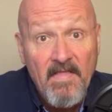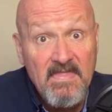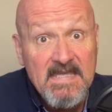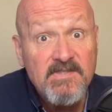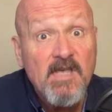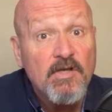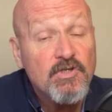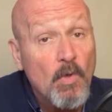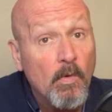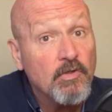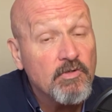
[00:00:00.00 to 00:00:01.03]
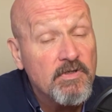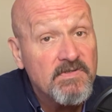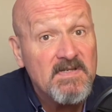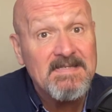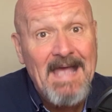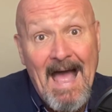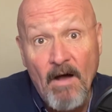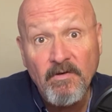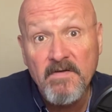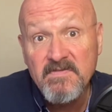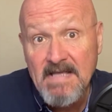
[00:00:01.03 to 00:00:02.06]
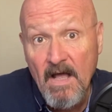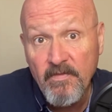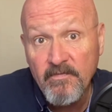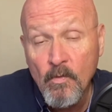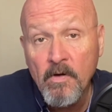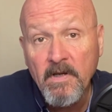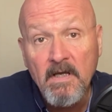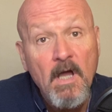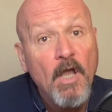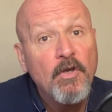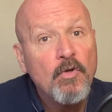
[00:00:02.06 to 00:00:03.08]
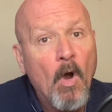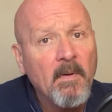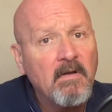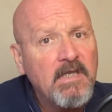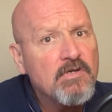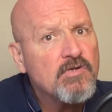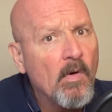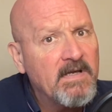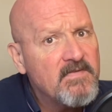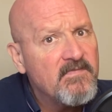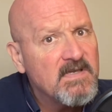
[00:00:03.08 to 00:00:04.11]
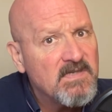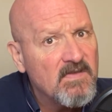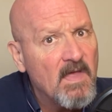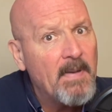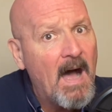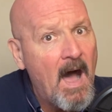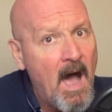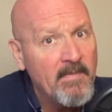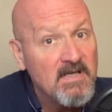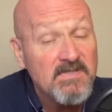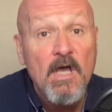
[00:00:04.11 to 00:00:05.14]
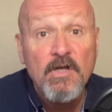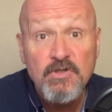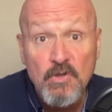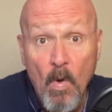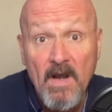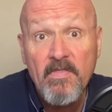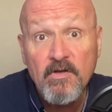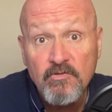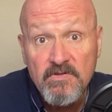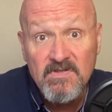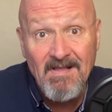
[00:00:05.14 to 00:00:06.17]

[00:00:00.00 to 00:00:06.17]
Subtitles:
These short cruises out of South Florida, normally you're going to visit the Bahamas to one of the cruise